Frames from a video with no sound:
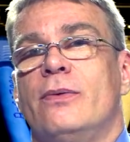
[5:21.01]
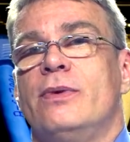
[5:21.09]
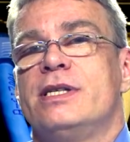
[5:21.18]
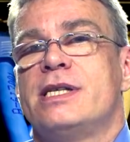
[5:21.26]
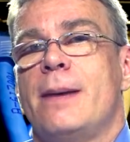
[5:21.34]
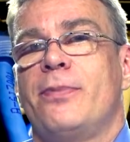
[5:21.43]

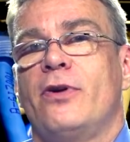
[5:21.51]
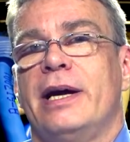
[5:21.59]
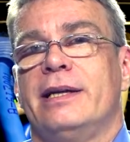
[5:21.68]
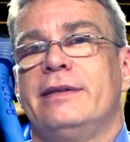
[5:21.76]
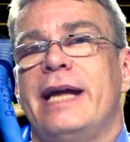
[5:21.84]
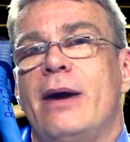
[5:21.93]
We
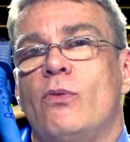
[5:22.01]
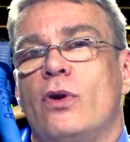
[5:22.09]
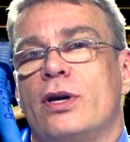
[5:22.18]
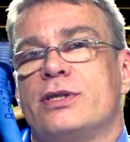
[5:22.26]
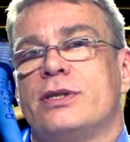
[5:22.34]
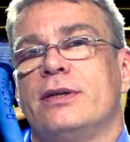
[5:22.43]
separate
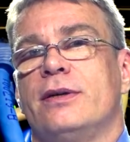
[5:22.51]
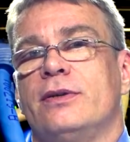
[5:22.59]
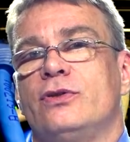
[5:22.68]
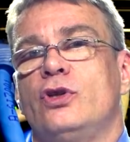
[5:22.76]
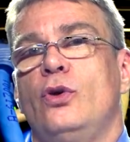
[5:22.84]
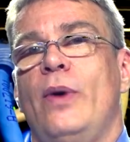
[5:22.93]
networks
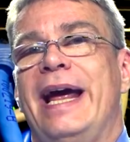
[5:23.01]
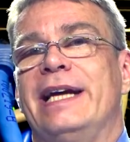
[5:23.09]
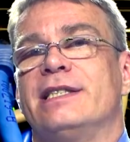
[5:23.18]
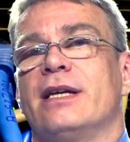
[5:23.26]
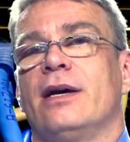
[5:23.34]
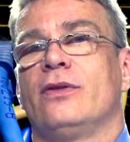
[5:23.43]
two
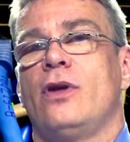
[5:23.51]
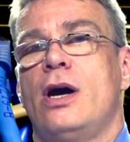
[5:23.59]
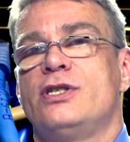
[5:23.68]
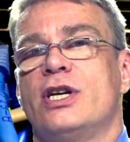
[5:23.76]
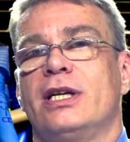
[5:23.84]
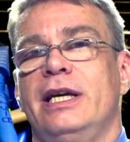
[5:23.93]
ways,
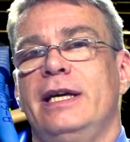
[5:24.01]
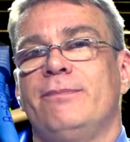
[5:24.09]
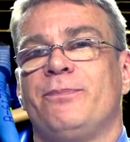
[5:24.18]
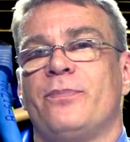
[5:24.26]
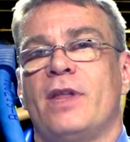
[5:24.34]
logically